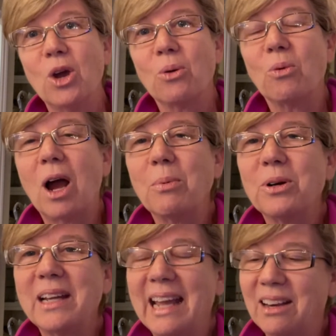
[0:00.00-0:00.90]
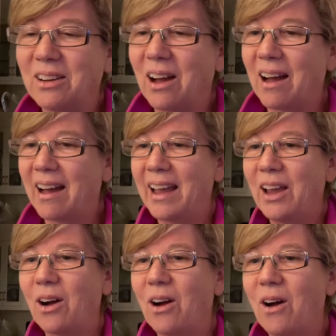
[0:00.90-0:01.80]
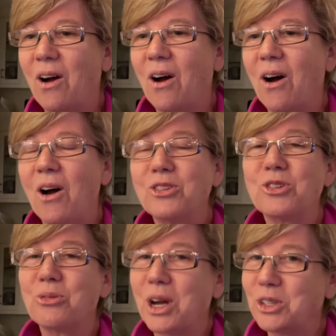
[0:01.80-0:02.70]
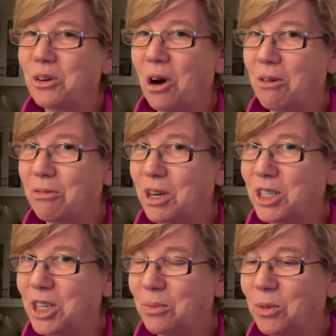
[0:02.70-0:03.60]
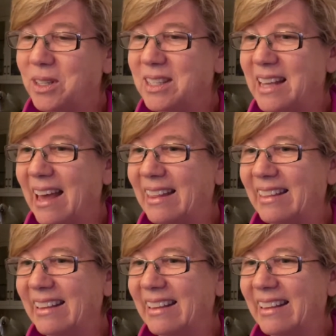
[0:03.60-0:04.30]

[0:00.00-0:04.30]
Robert and I treasure our friendship with Seth